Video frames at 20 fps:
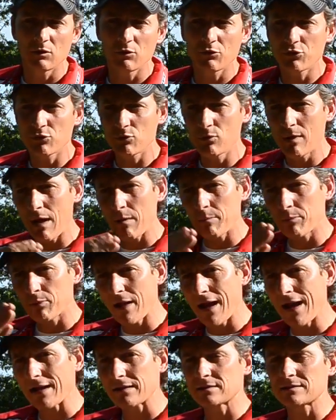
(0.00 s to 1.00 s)
Throughout
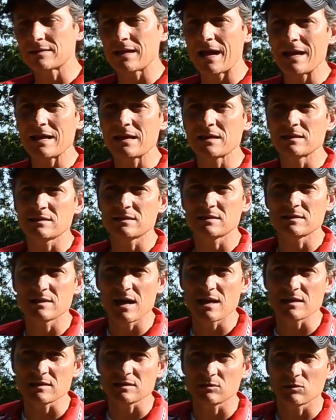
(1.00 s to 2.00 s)
practice, I can
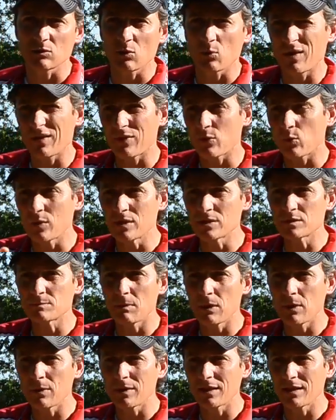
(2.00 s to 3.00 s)
assess, the wind's
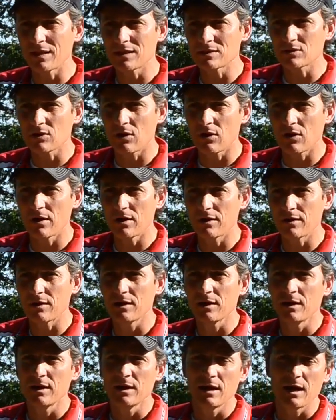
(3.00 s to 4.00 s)
blowing this hard.
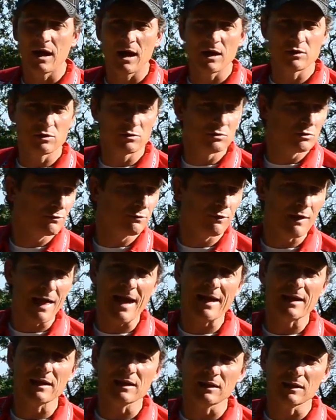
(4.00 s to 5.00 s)
I use
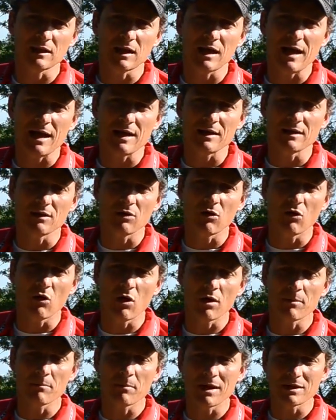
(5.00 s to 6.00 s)
flagging a lot
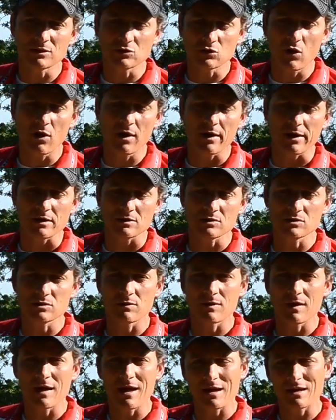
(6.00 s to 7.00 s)
on my targets so
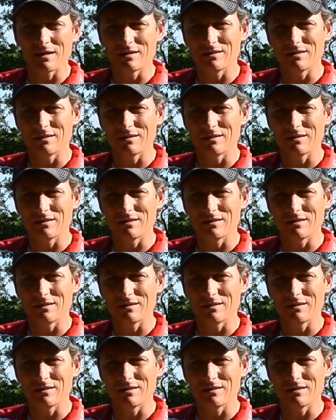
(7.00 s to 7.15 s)
that I